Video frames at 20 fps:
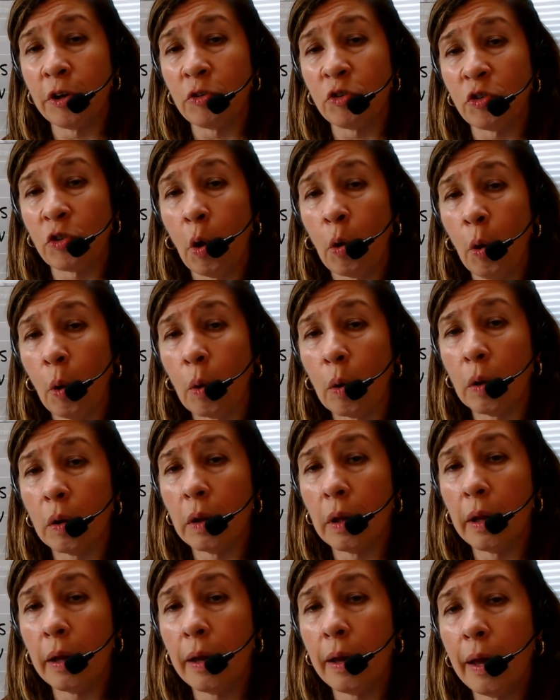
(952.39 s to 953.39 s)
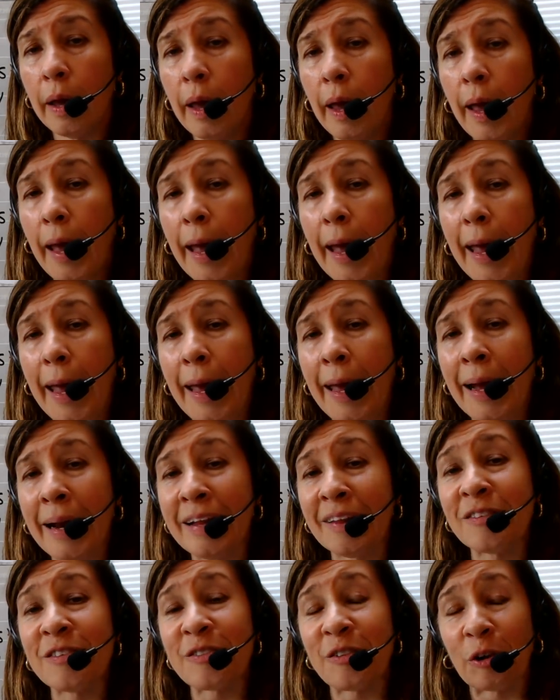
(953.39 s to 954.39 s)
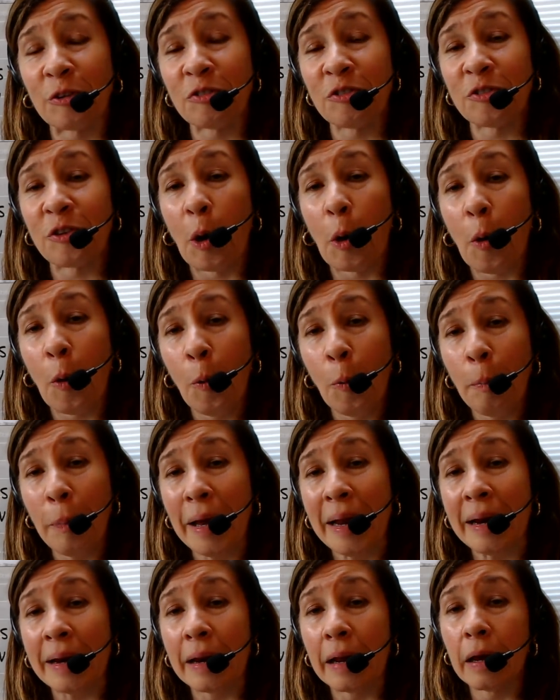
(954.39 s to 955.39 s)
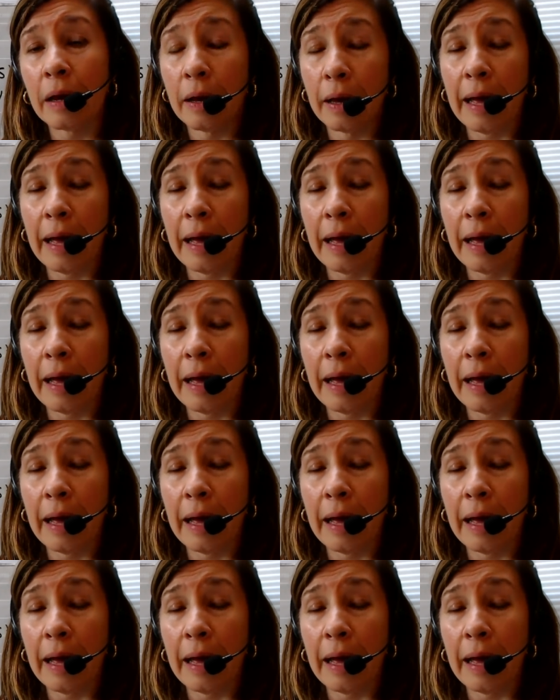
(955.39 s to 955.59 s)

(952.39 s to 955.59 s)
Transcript: soul and it starts to open.